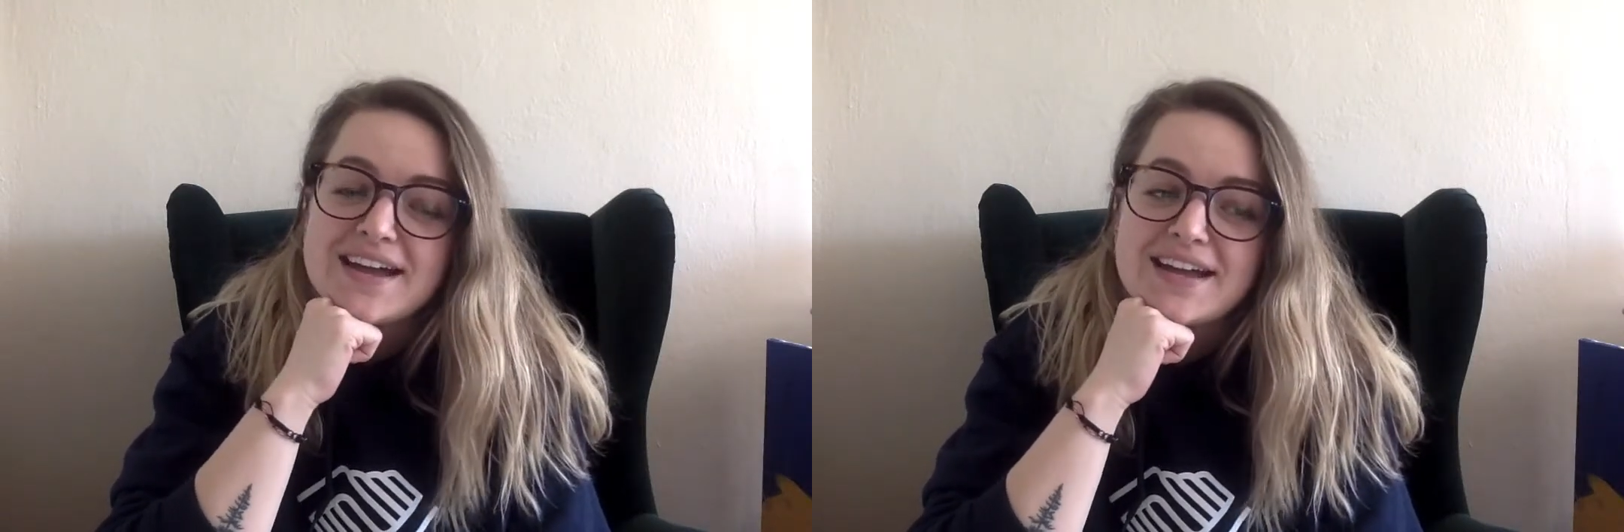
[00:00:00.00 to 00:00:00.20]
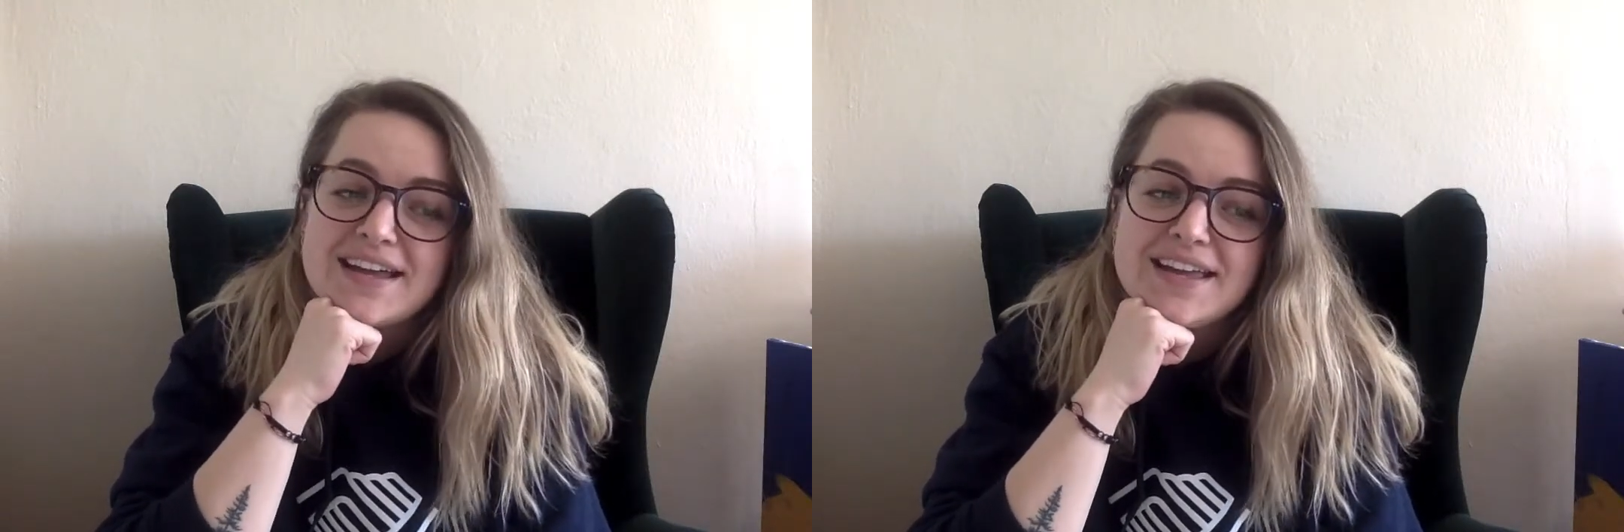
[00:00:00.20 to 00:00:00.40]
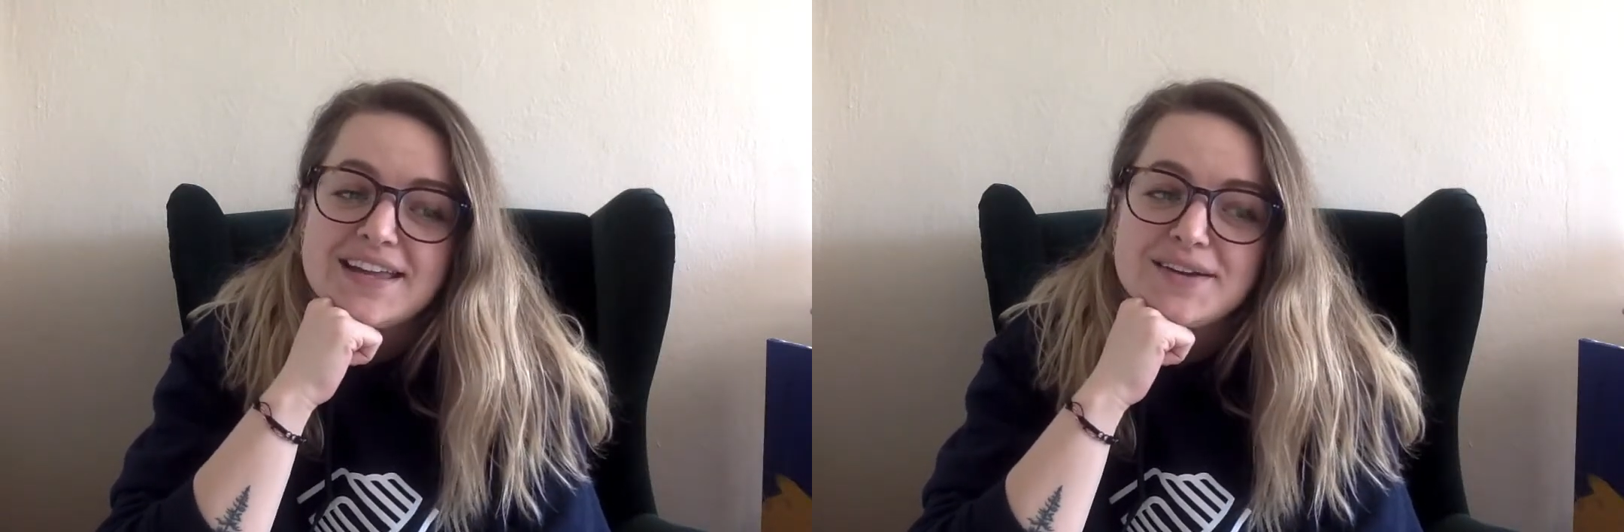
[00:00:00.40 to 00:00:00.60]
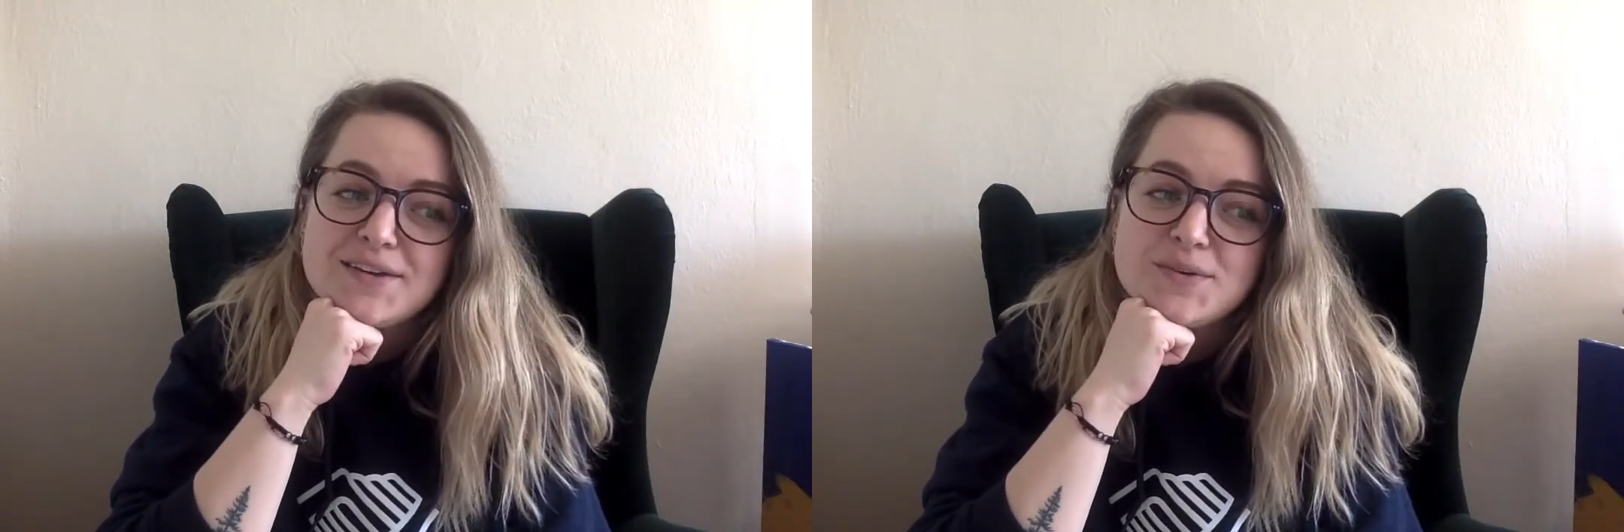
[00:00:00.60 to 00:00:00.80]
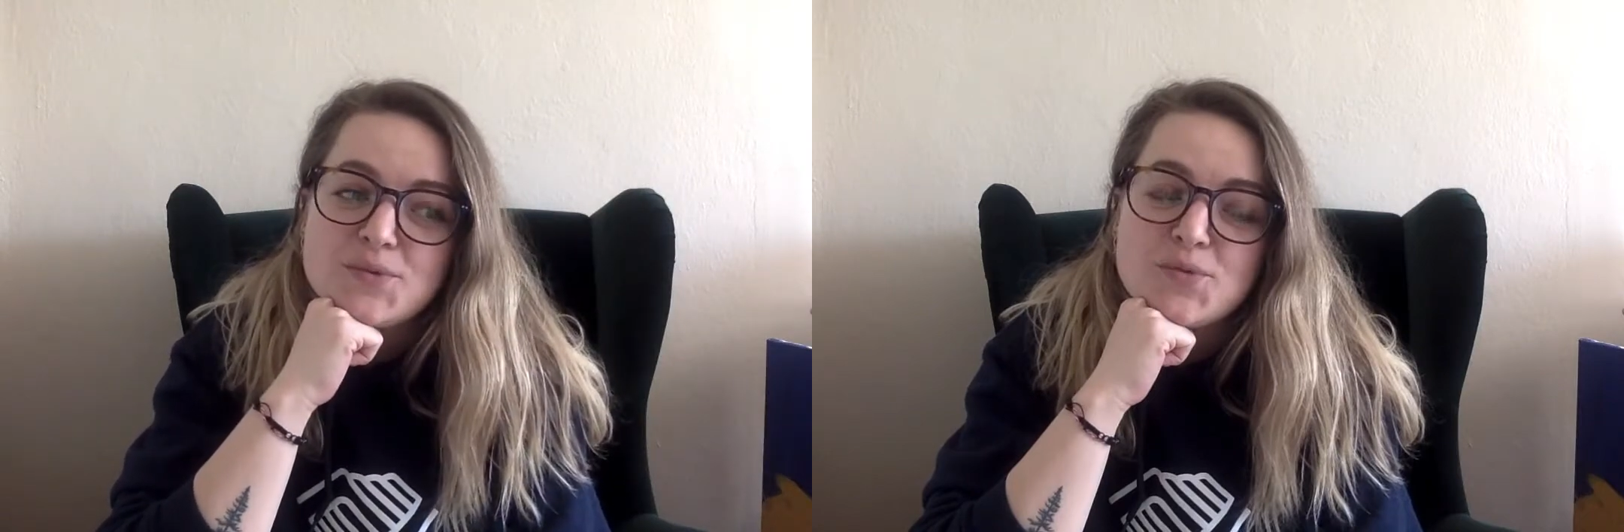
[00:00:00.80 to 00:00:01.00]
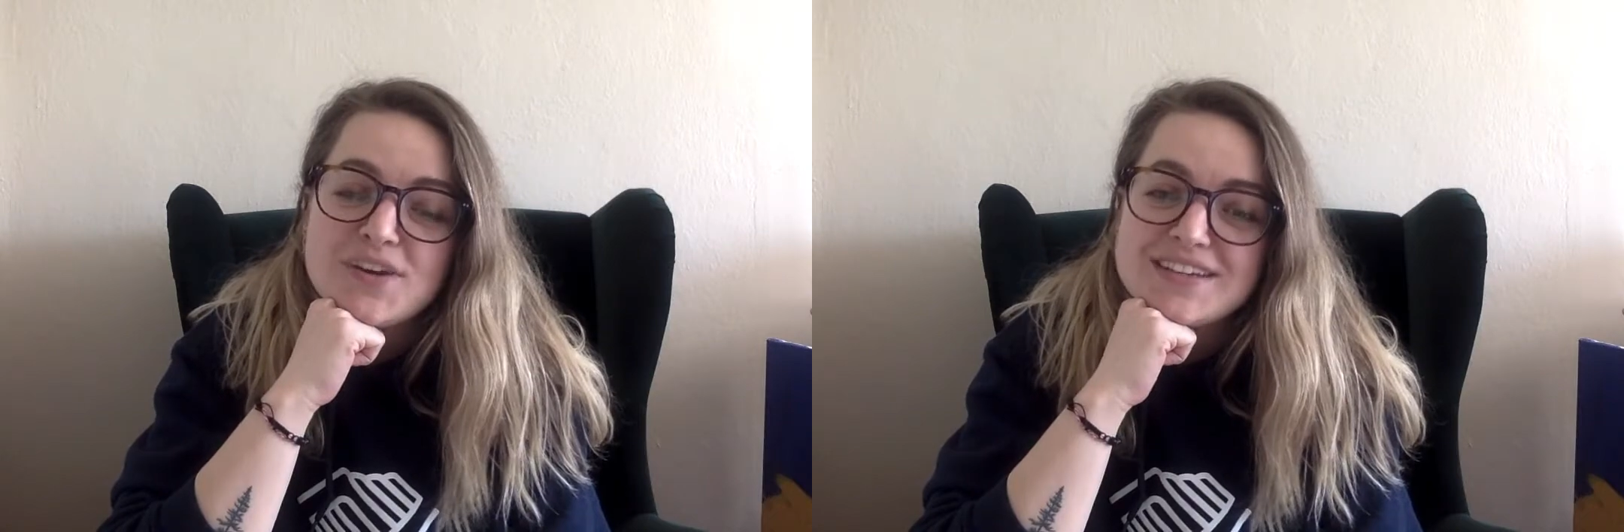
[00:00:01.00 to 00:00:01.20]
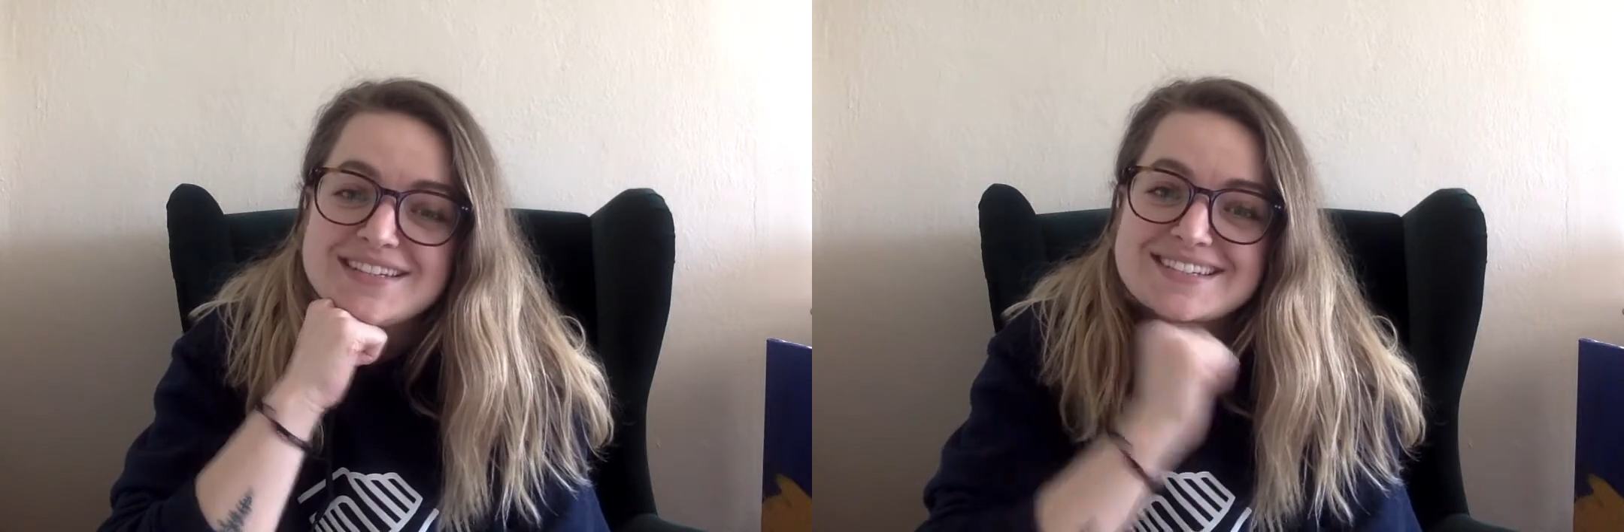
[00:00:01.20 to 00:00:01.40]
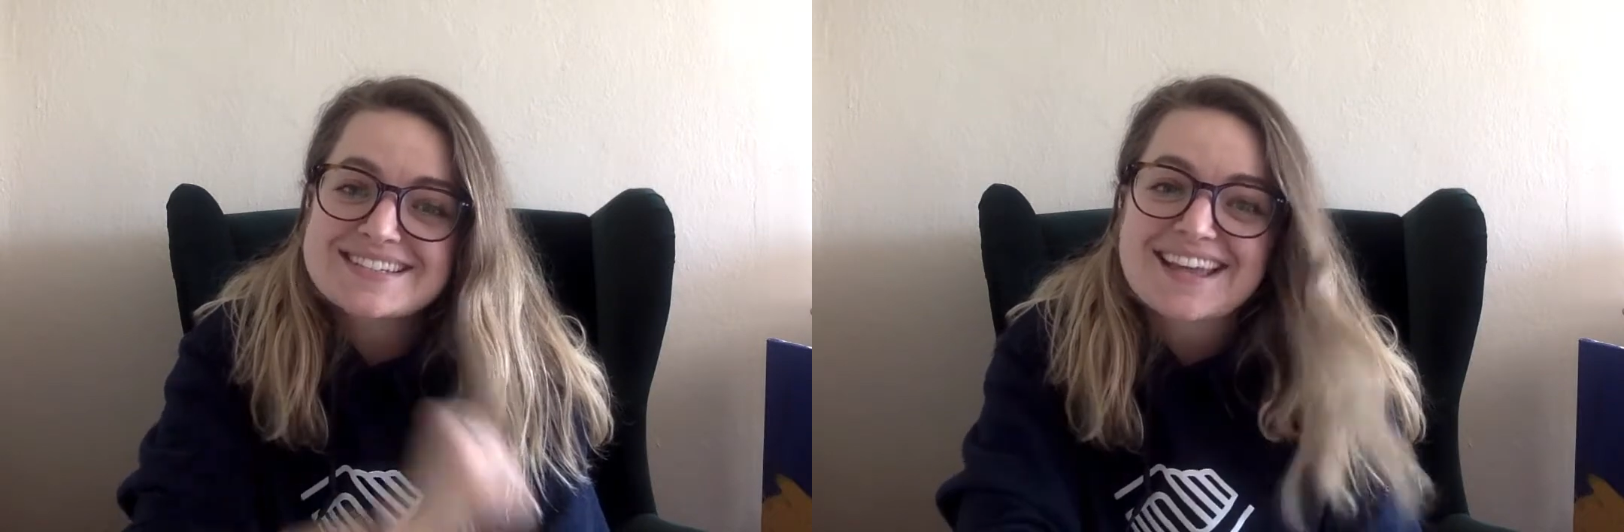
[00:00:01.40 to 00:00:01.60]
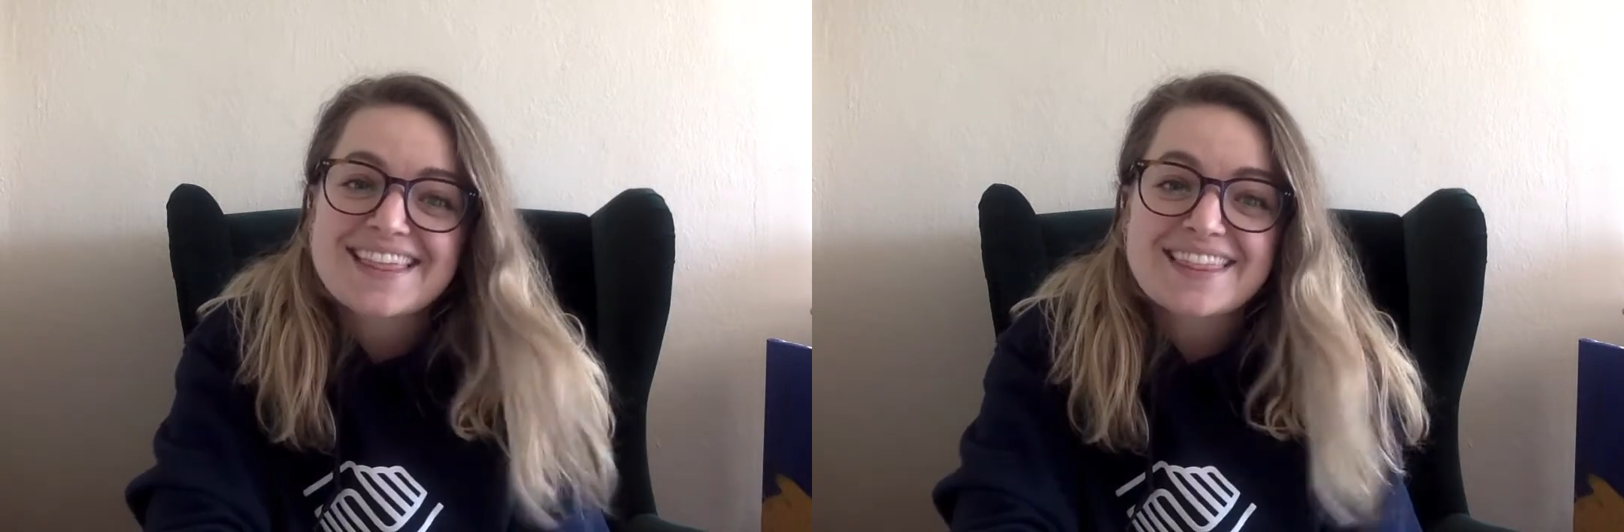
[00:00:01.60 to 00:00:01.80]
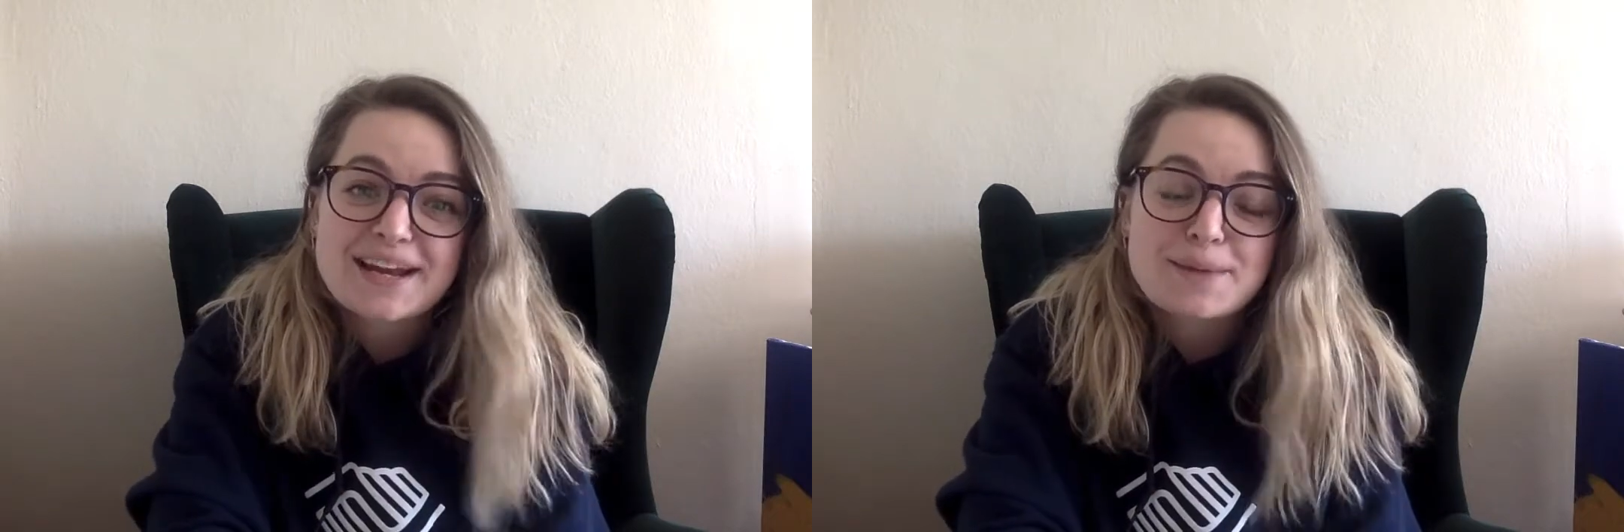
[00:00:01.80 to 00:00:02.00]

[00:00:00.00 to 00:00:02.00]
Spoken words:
I wanted to say that